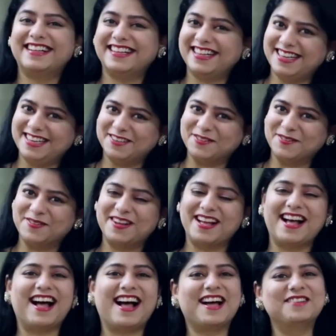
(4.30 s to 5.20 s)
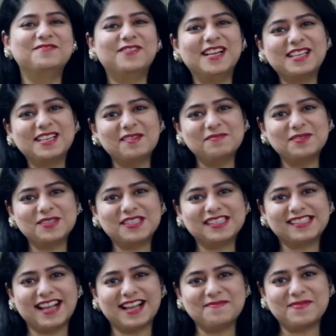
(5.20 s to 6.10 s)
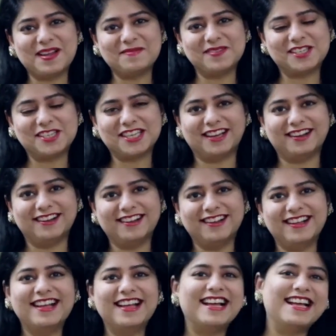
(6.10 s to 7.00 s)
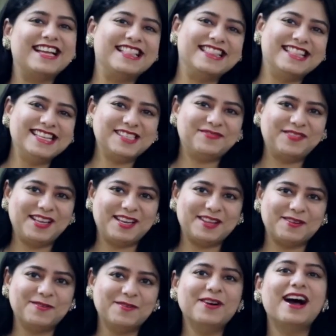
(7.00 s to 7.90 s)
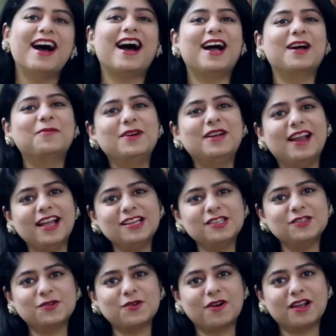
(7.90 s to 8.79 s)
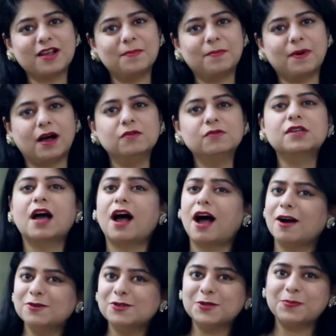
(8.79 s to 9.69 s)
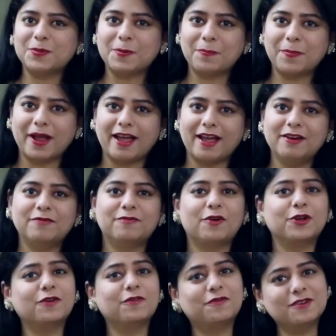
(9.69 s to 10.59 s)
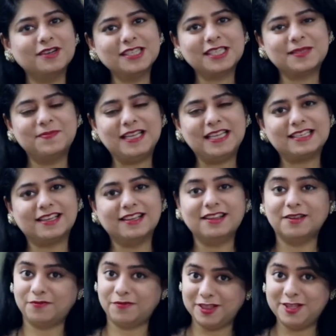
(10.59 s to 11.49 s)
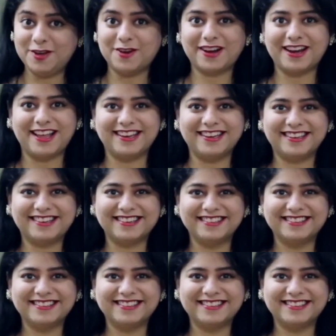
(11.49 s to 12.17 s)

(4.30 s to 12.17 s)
Hello and welcome to Design by Misha. In this video, I would like to talk about how to prepare for your first meeting with your client.